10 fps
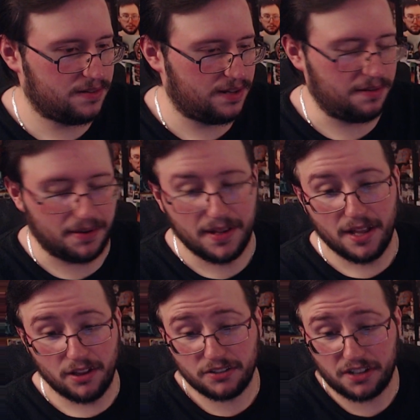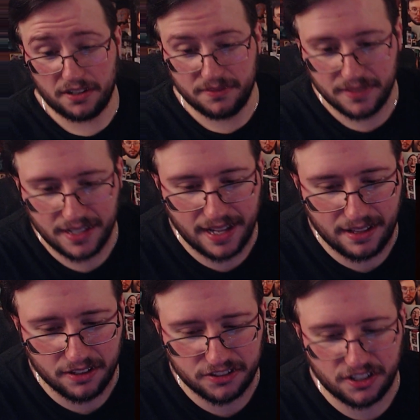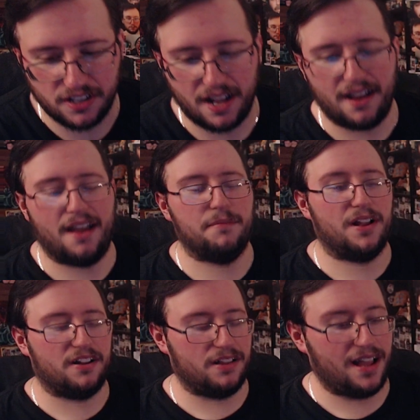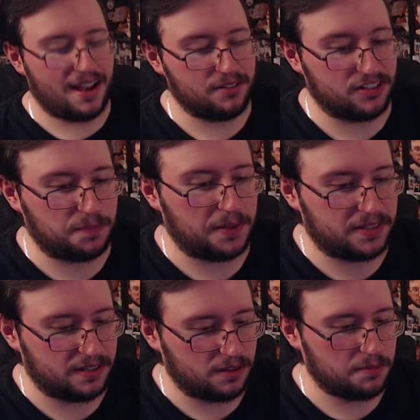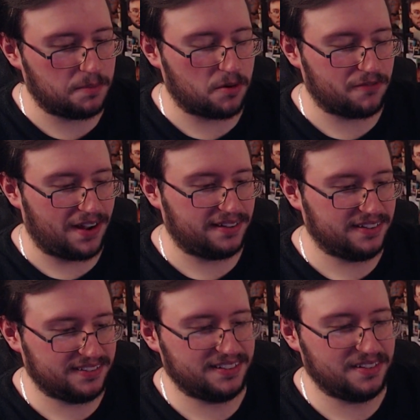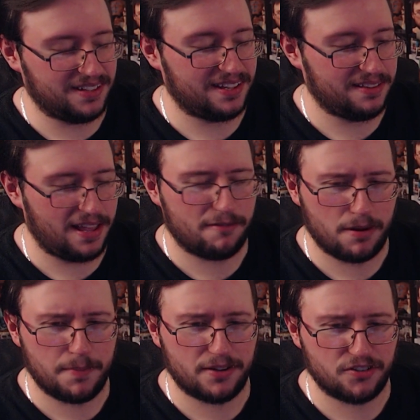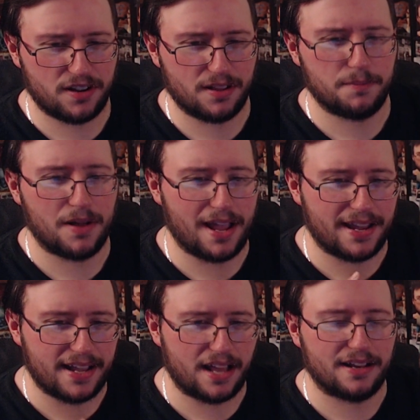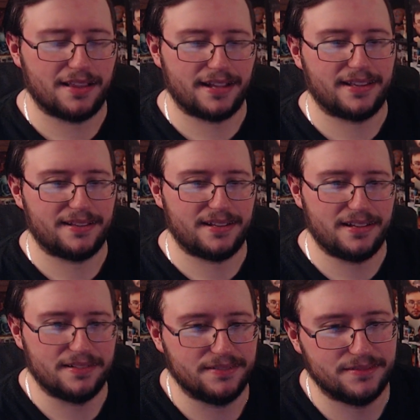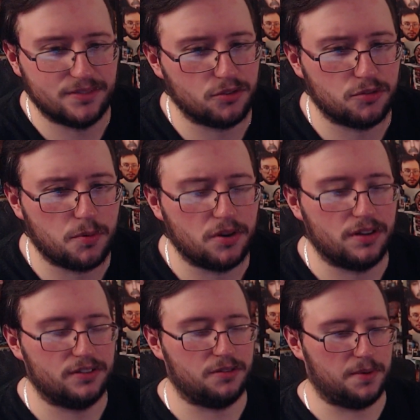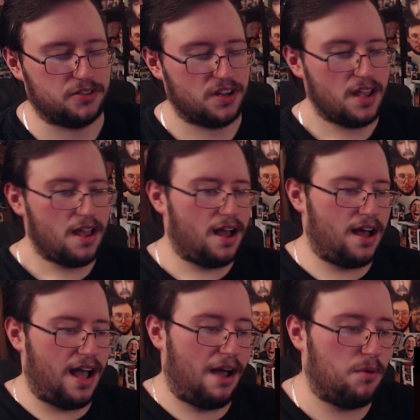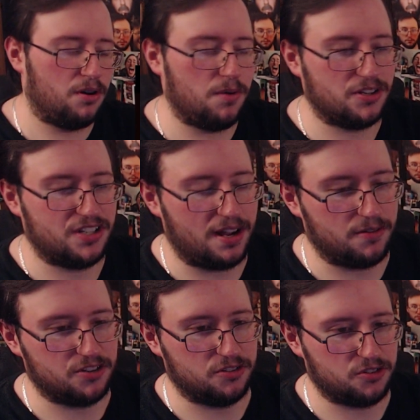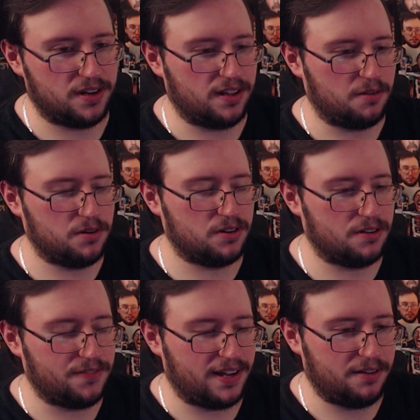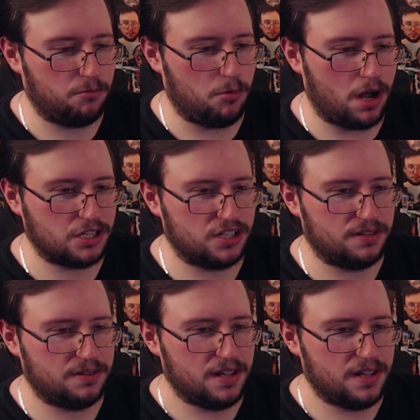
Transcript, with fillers: Anyway, looks good. It, it looks good. I, am not gonna lie, I was expecting a little bit more violence in, in that Red Band trailer, but I kind of like that they didn't. Don't spoil it too much. Uh, I want to watch that original trailer. I wonder if I can watch it